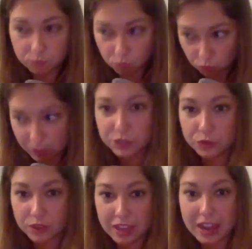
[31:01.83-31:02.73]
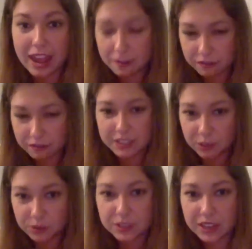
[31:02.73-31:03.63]
reach for that every
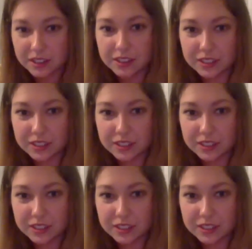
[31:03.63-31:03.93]
single day?